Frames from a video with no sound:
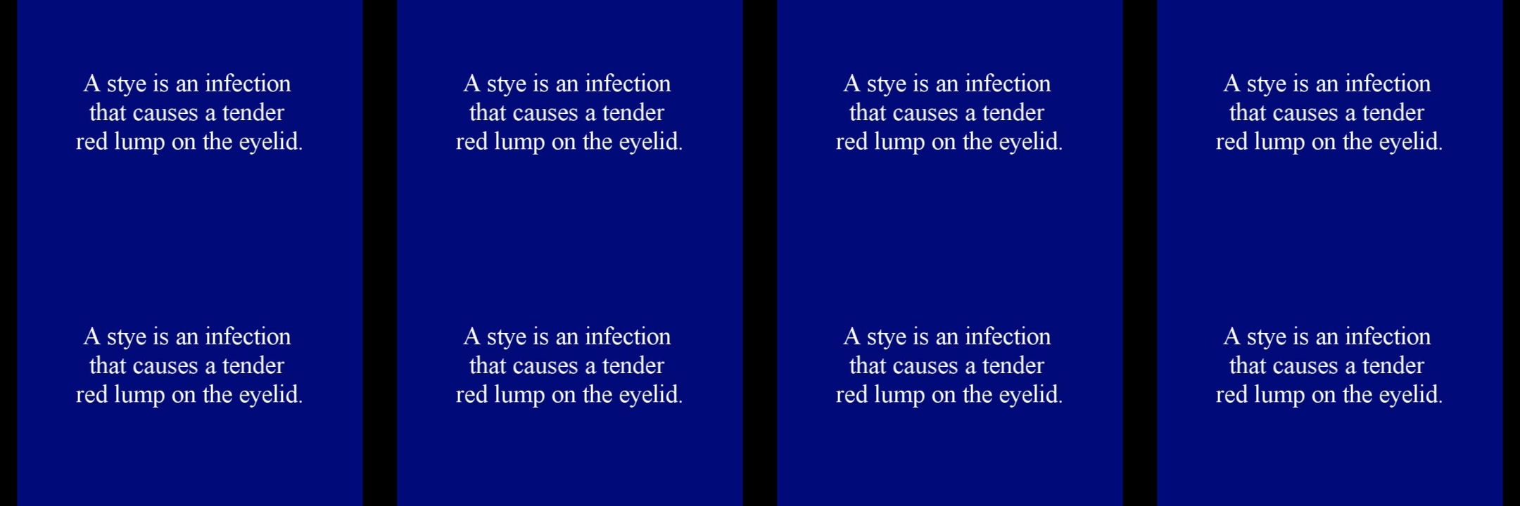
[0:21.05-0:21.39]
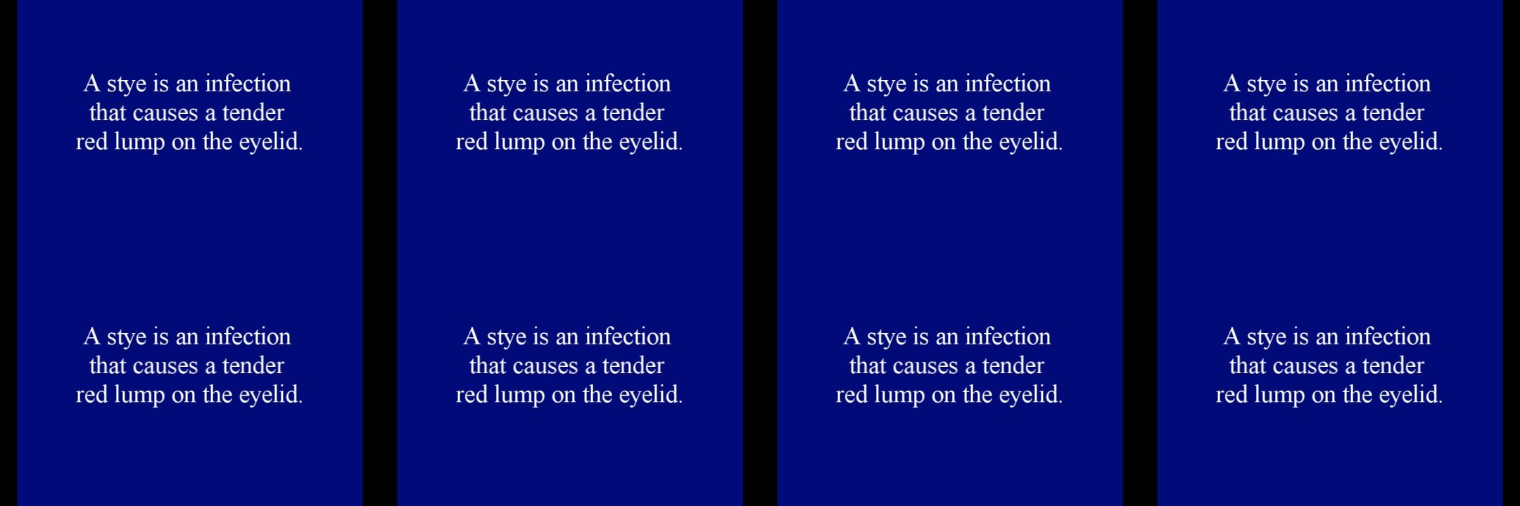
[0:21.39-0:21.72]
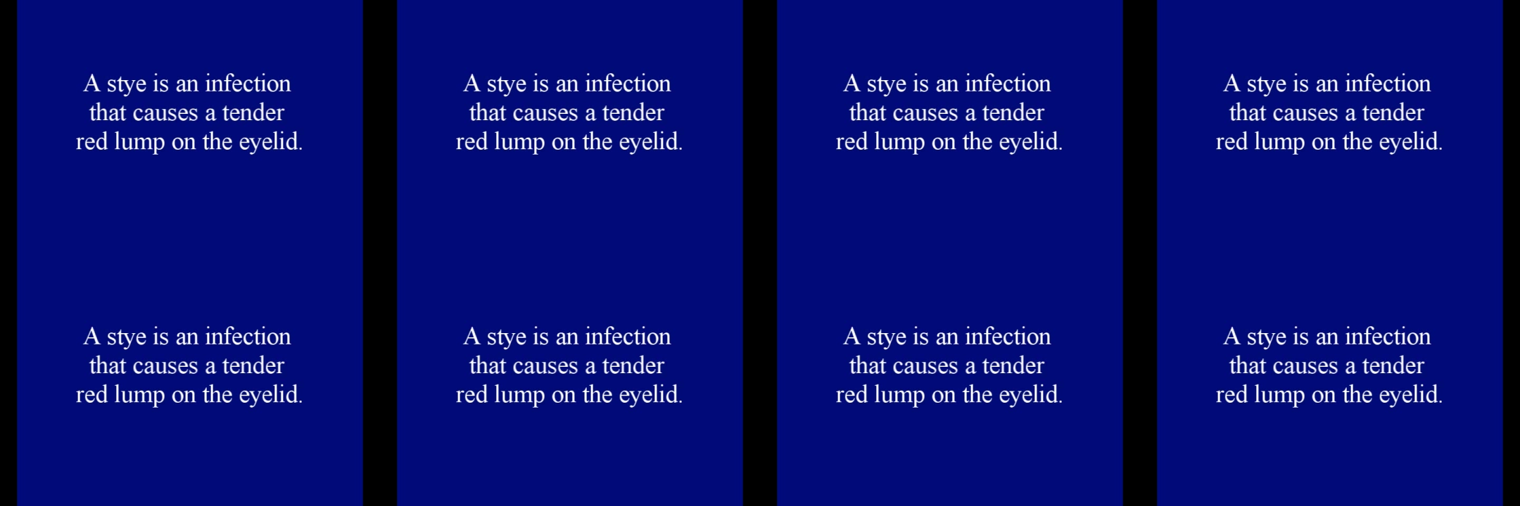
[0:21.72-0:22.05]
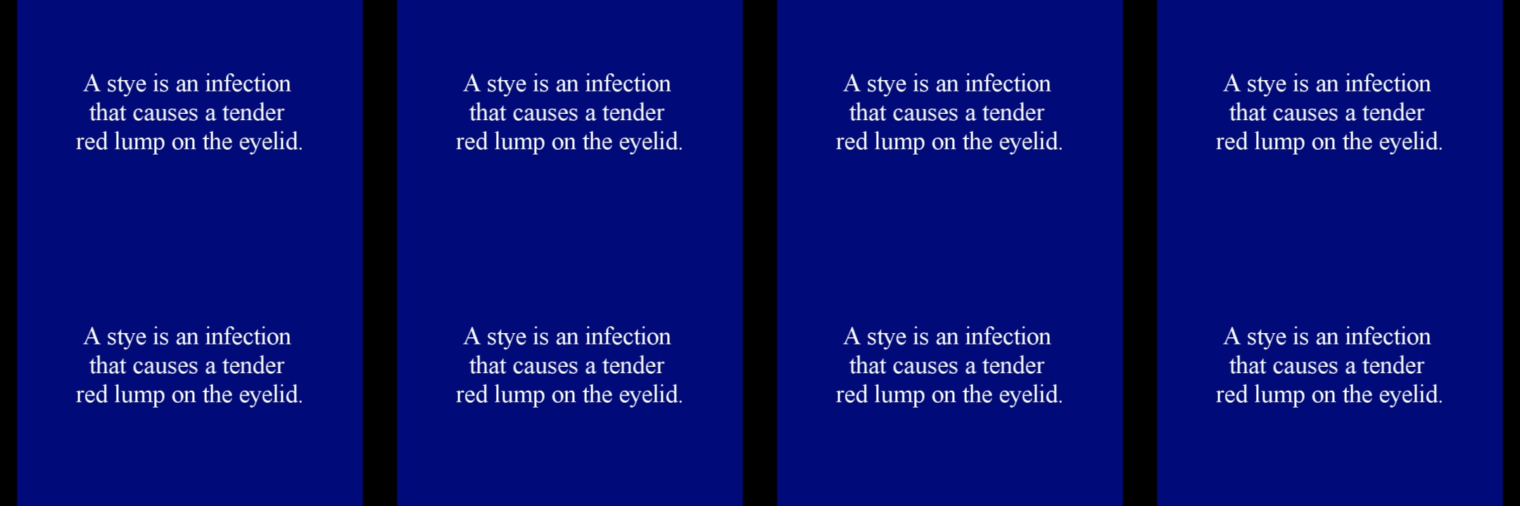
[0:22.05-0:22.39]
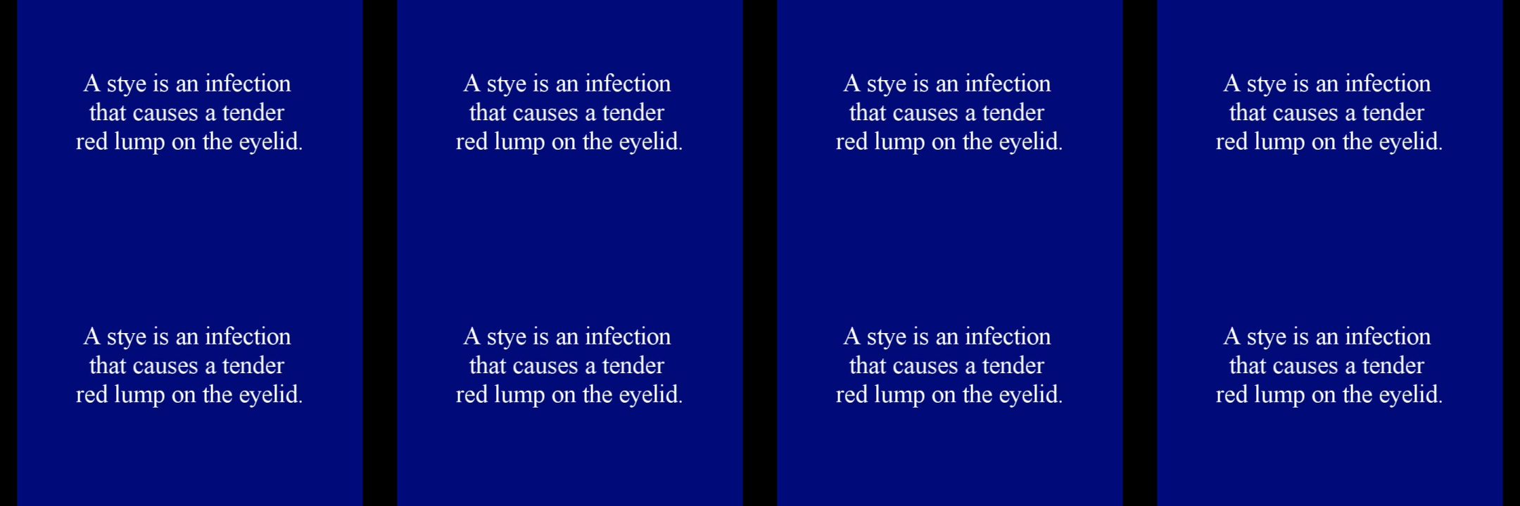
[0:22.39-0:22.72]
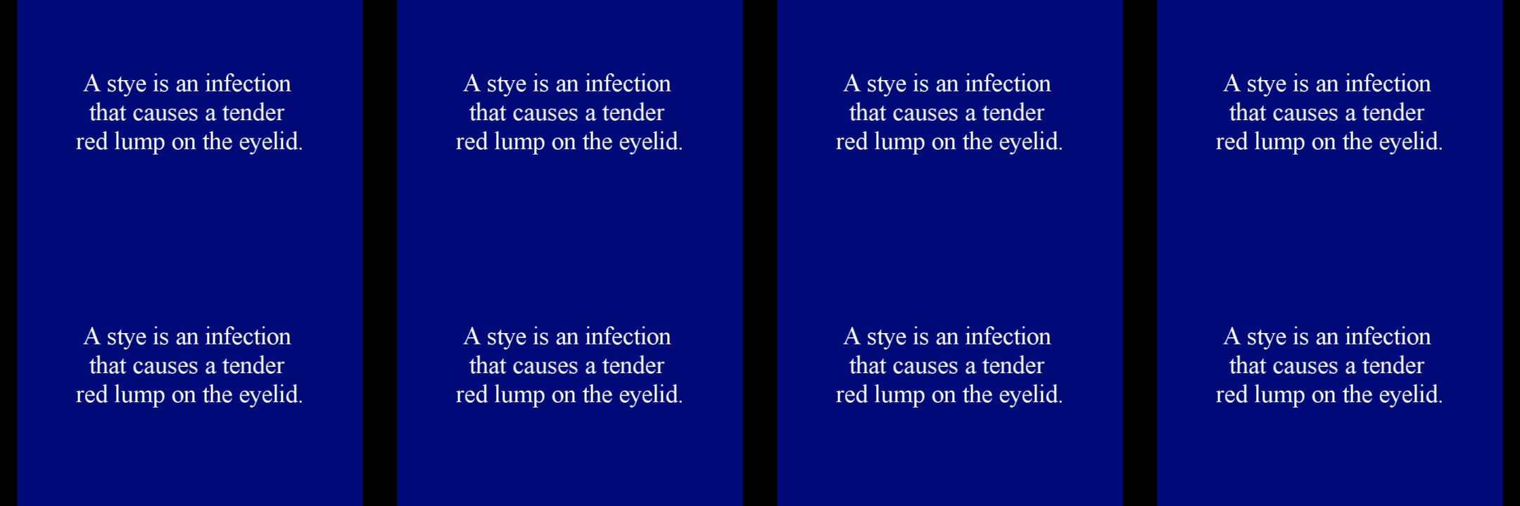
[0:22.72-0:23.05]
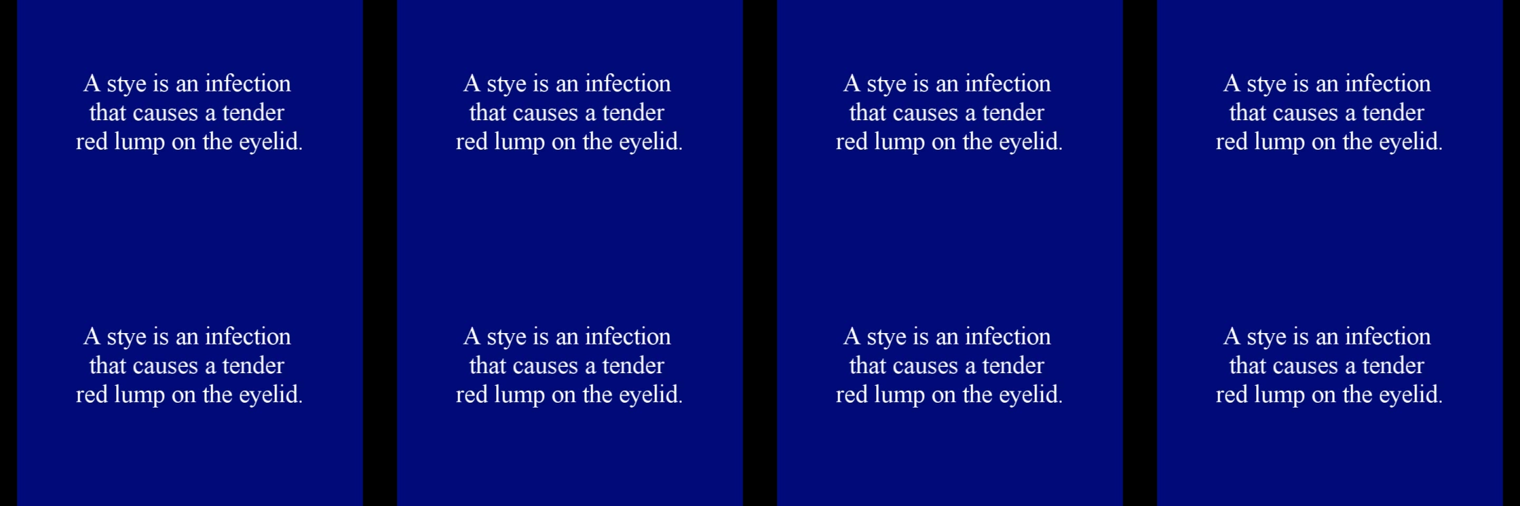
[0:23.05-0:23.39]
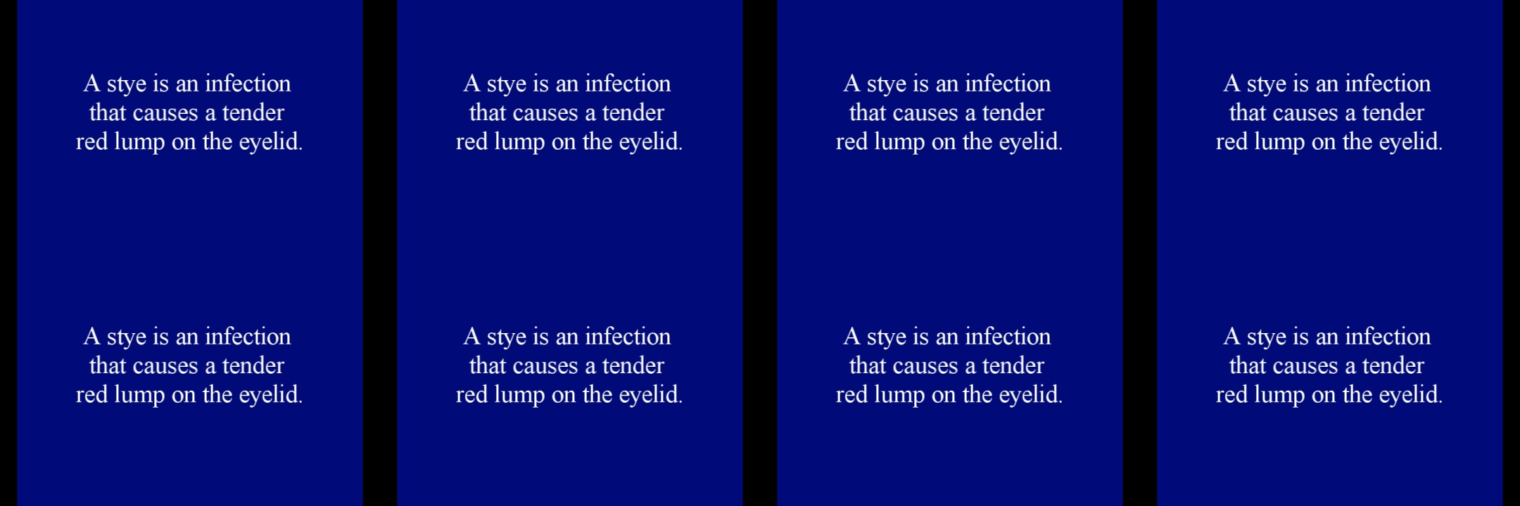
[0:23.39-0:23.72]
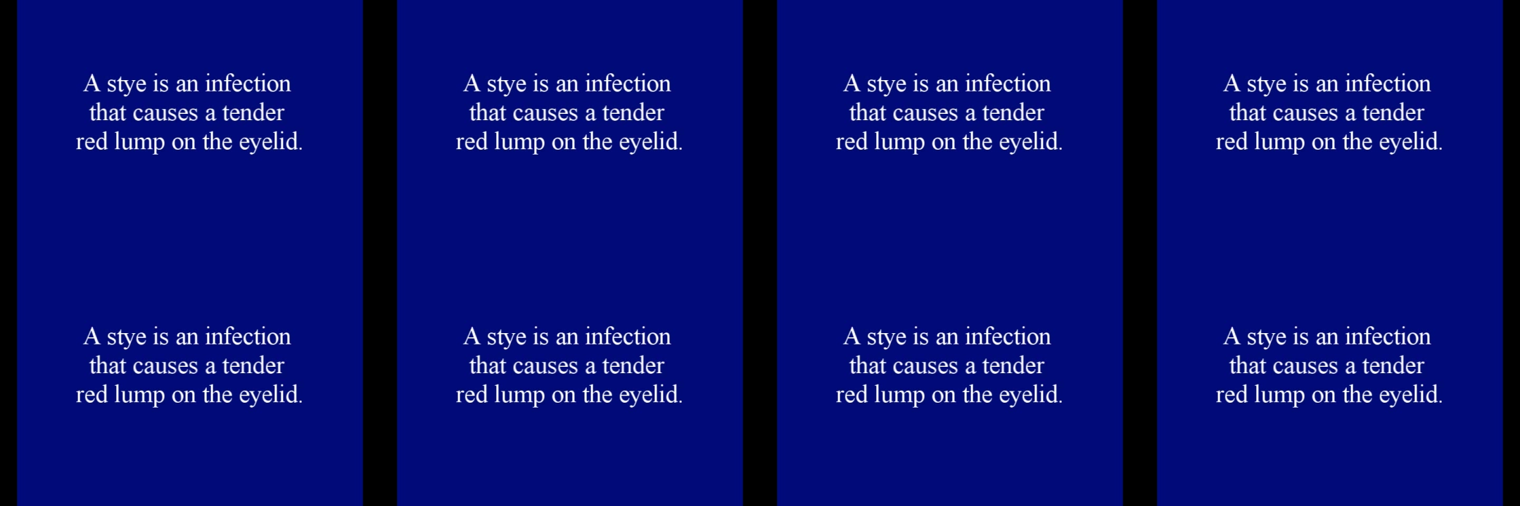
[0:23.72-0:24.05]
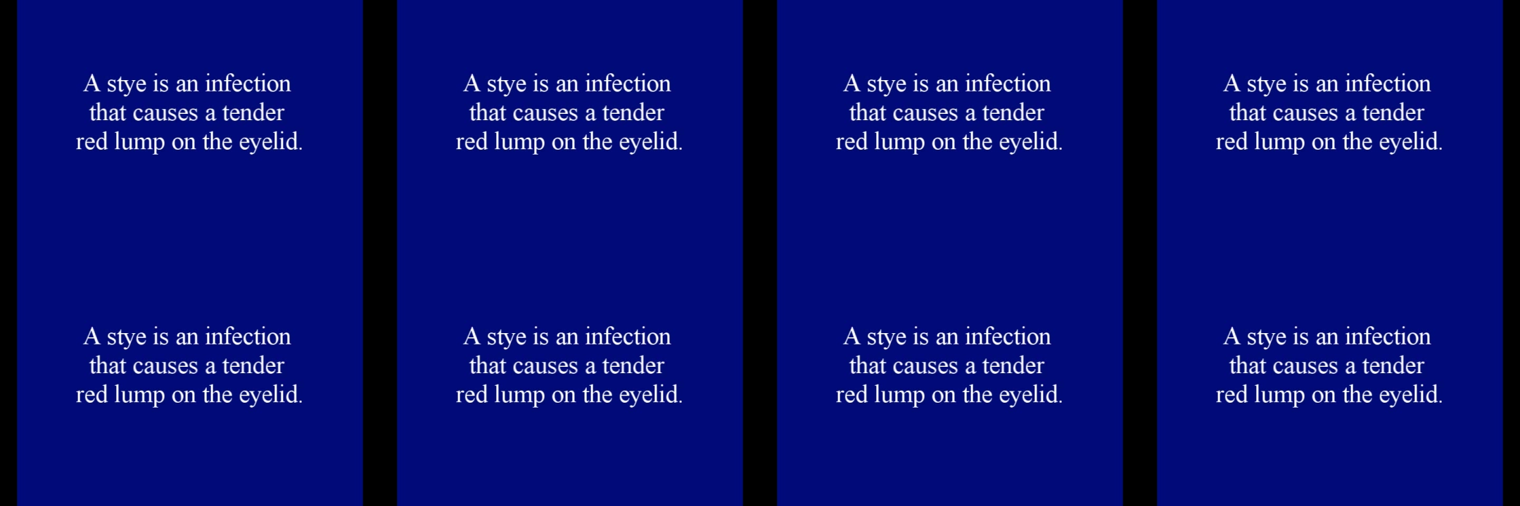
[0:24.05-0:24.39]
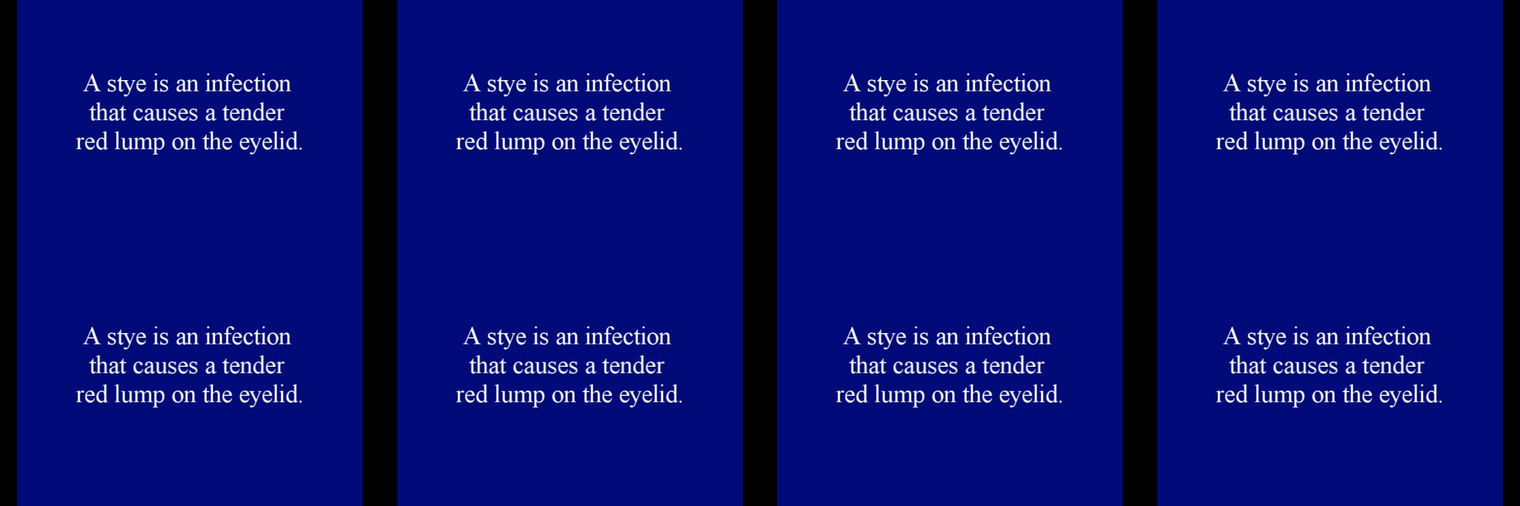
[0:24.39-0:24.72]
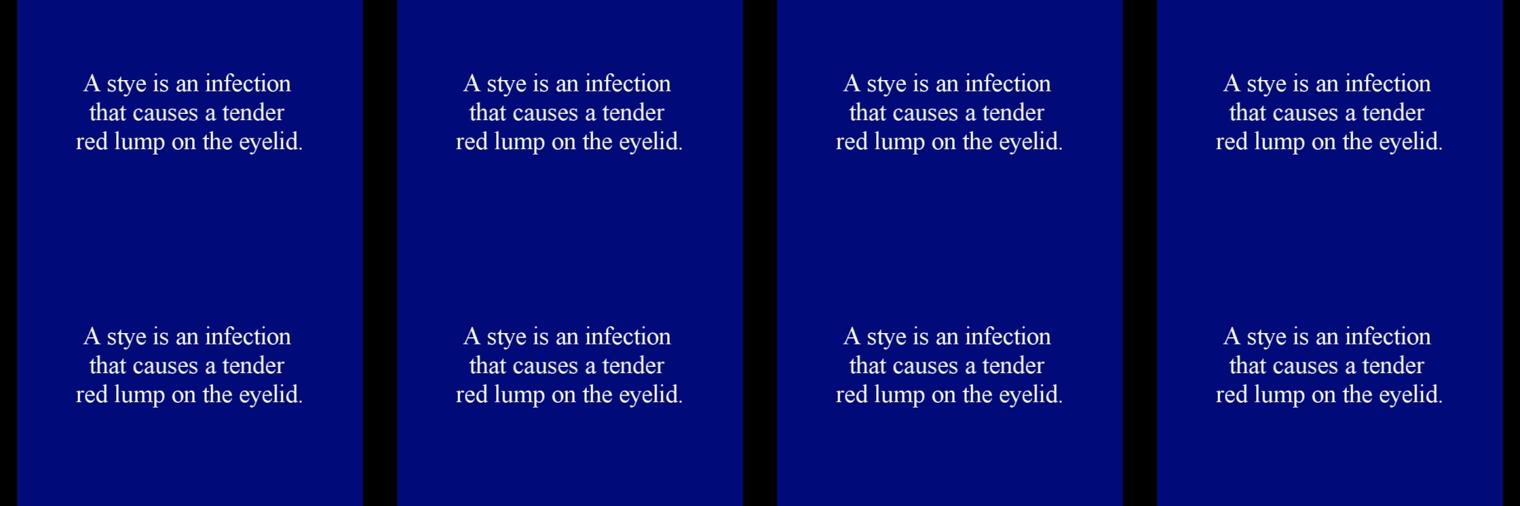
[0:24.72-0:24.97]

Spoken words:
No face is visible, so there are no lips to read.